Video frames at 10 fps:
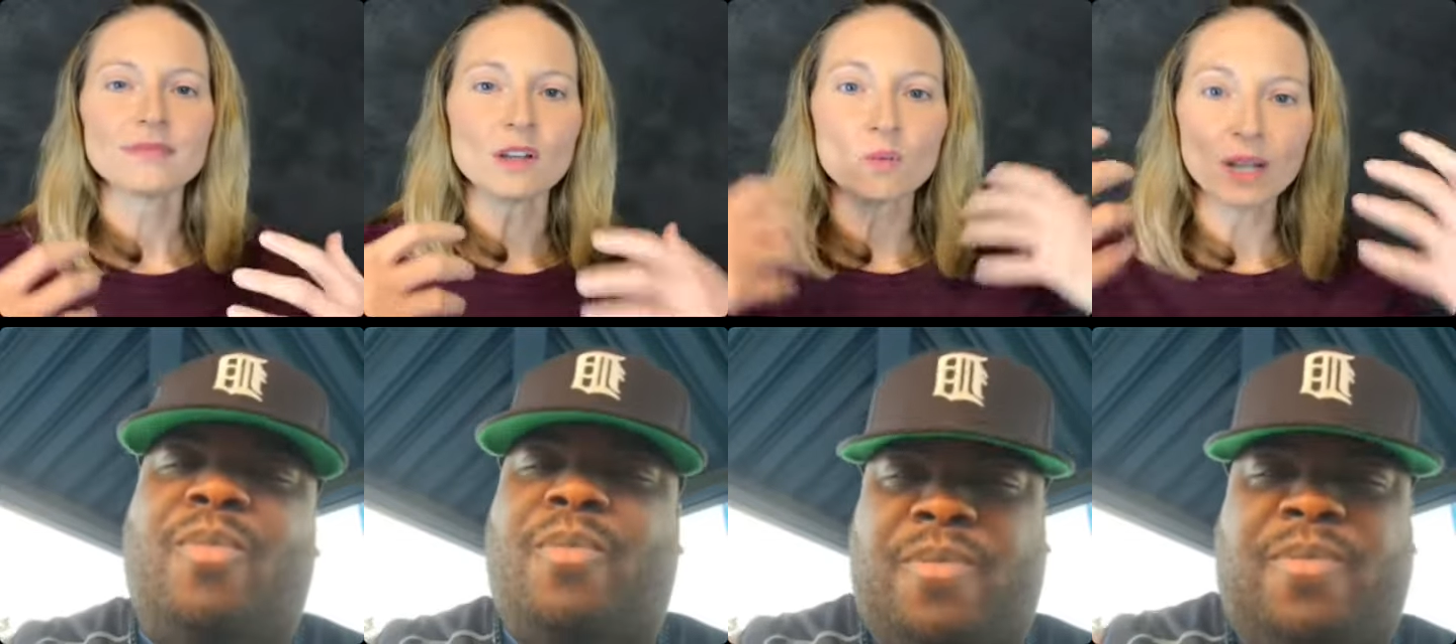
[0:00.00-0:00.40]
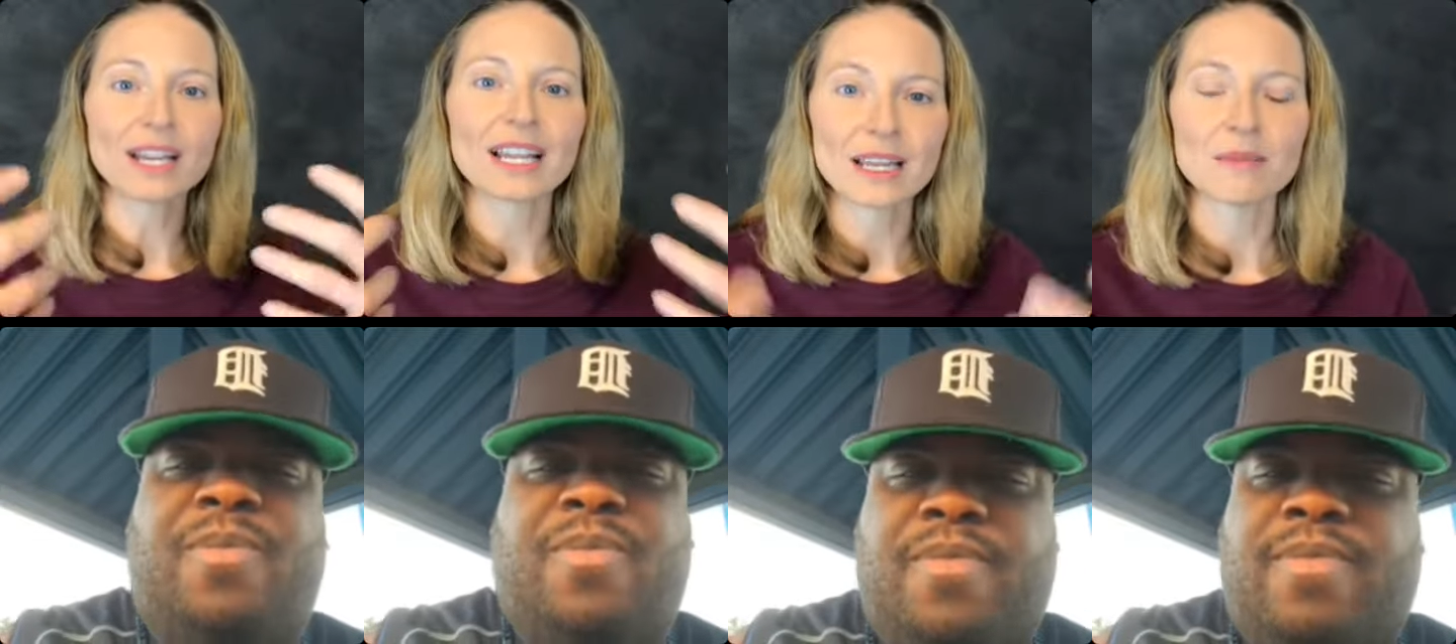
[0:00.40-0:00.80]
when
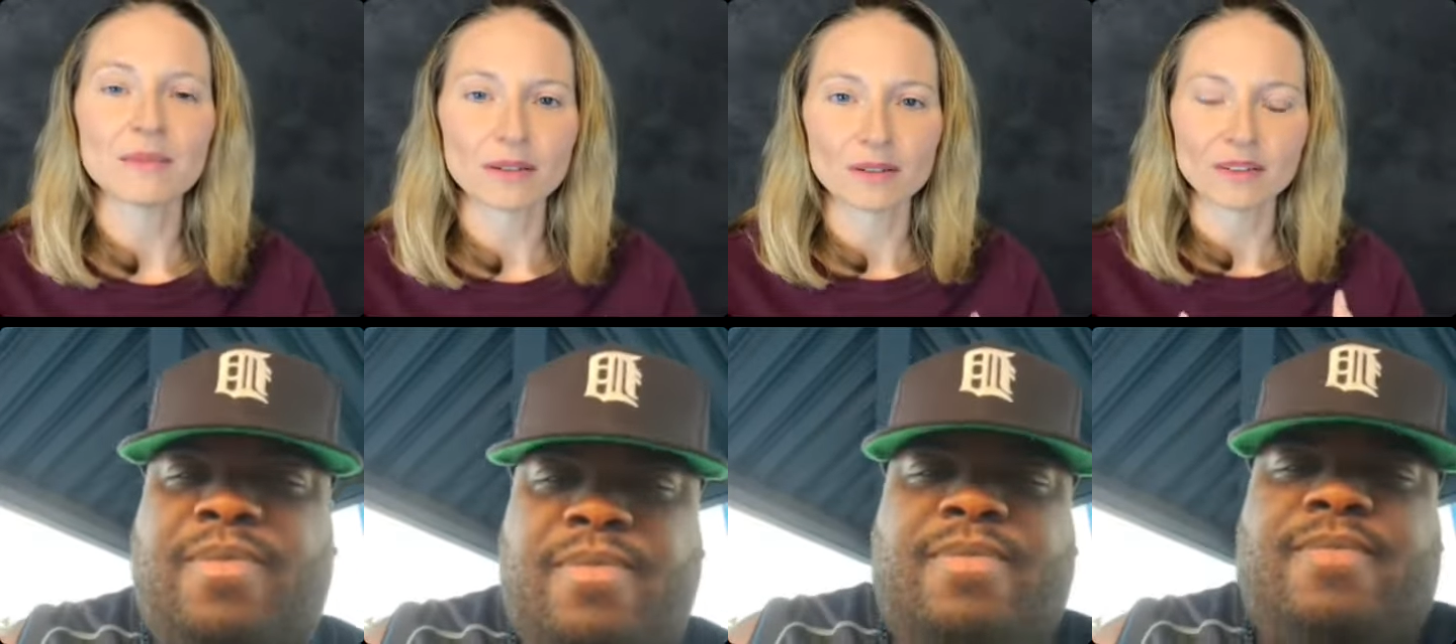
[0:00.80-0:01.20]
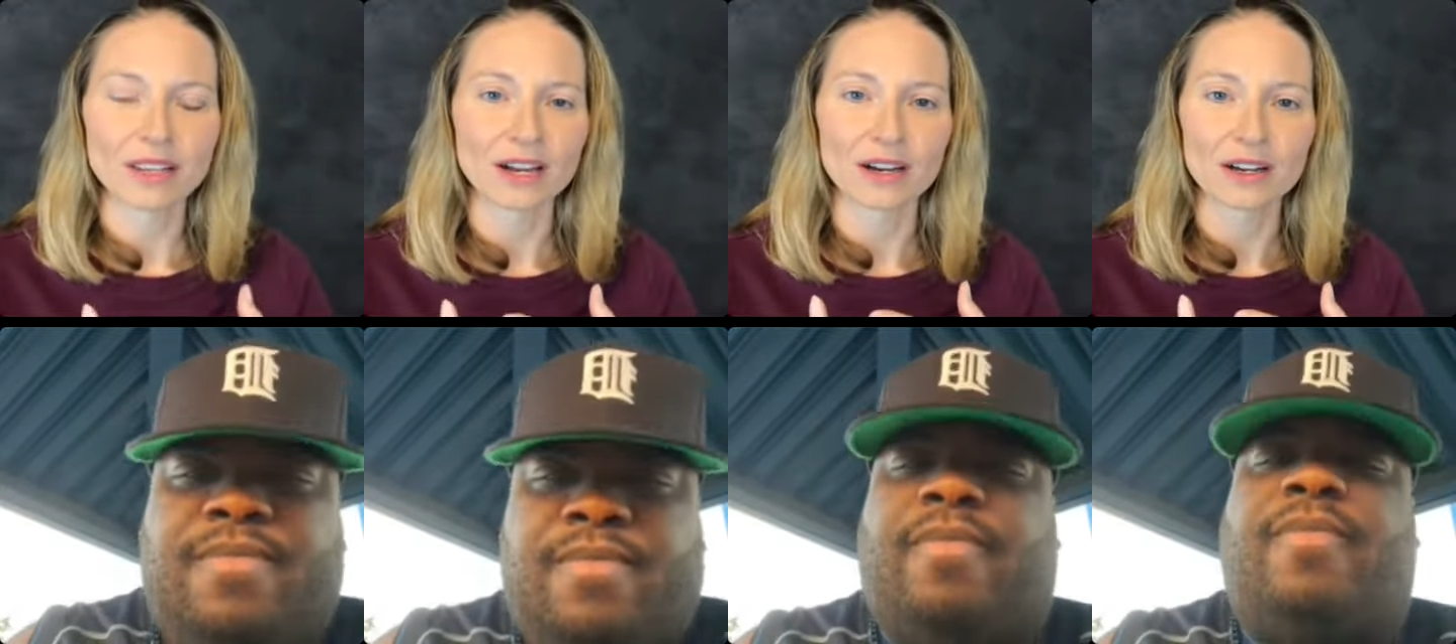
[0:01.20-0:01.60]
I am
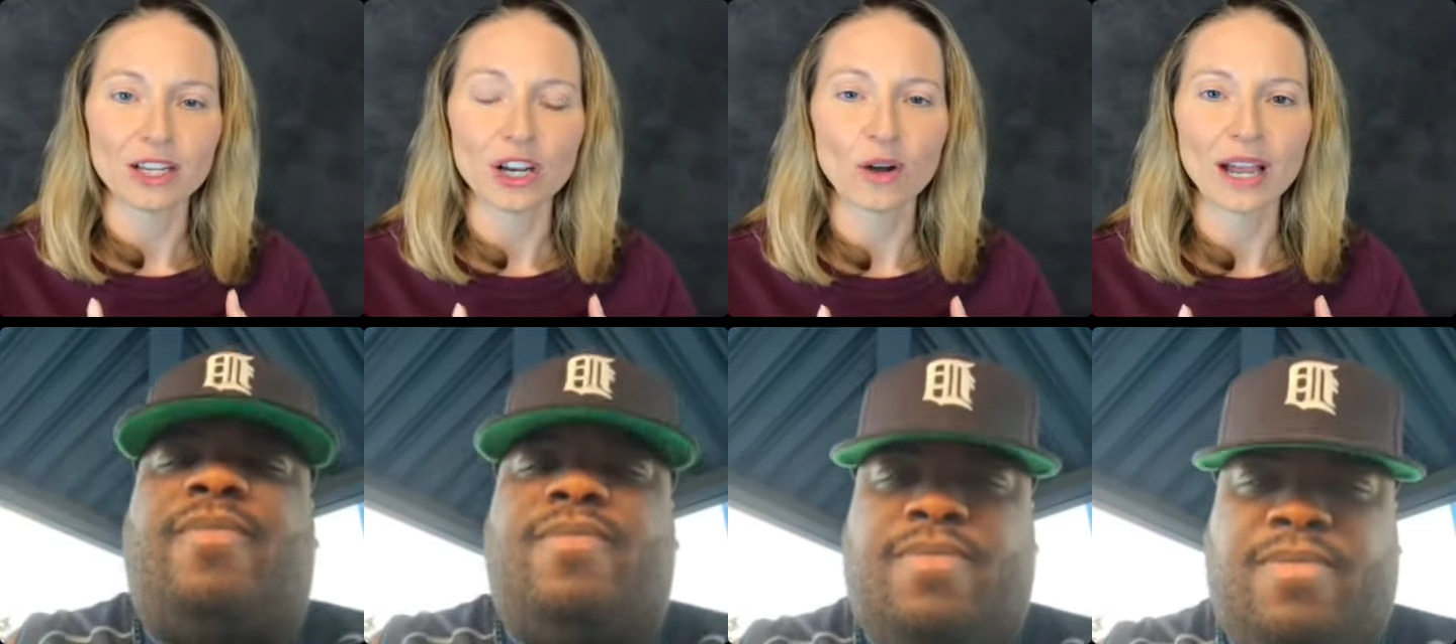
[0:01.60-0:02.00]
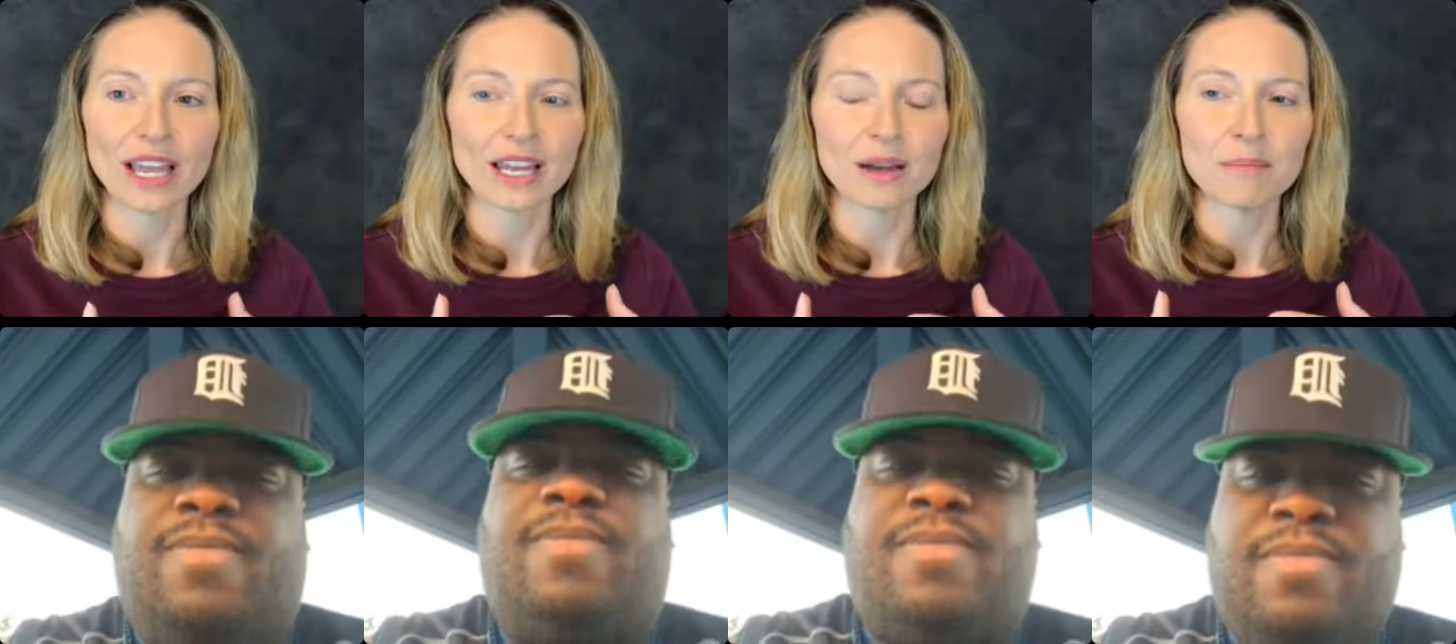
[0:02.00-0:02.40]
there,
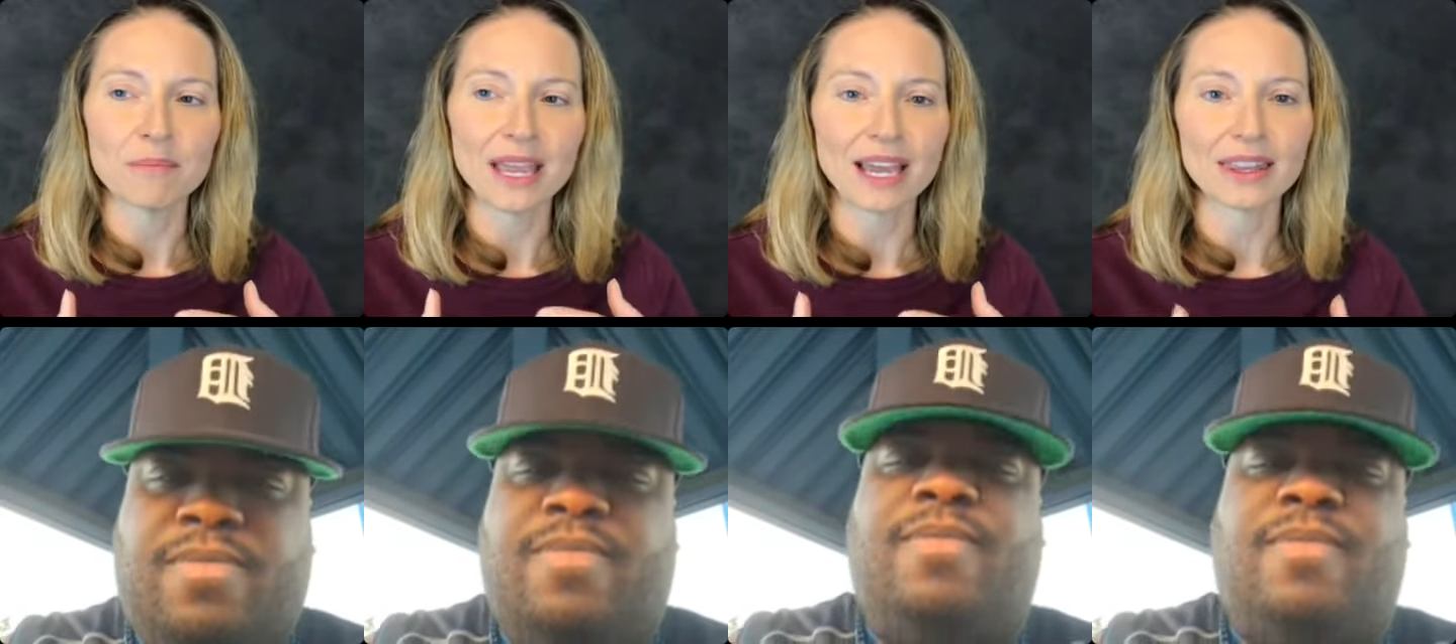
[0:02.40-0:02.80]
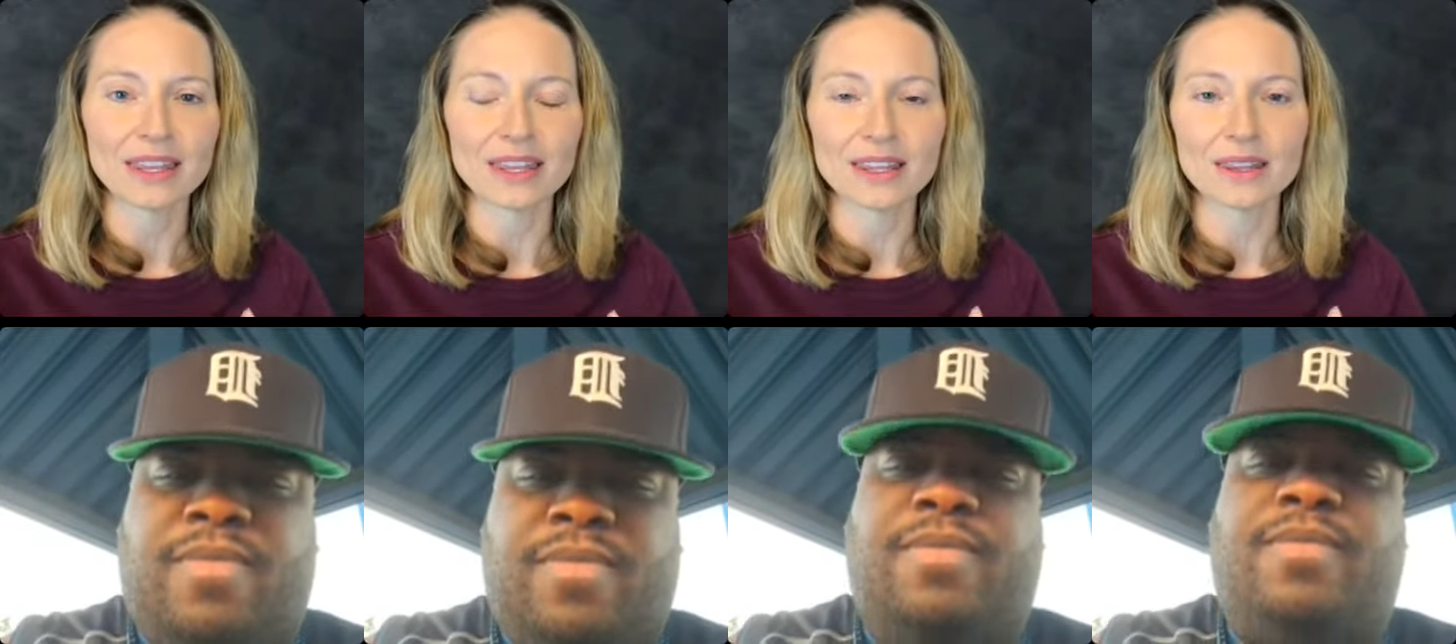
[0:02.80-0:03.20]
and
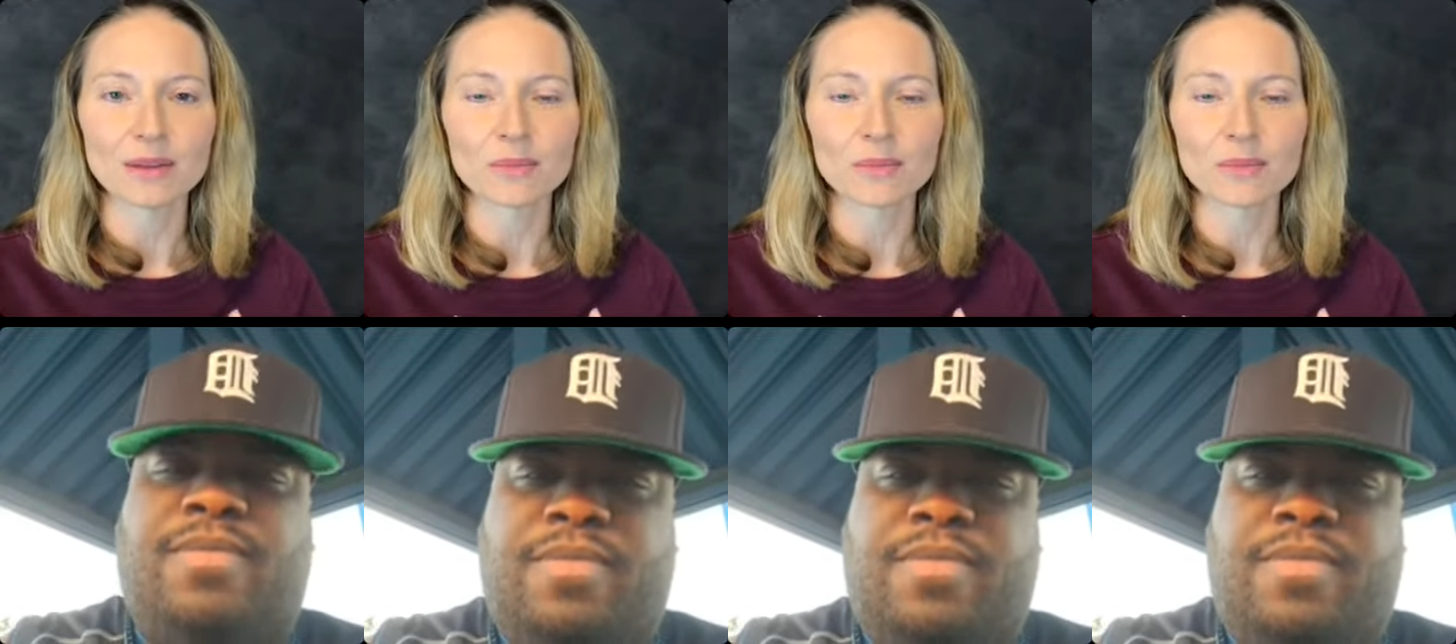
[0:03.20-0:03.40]
man, the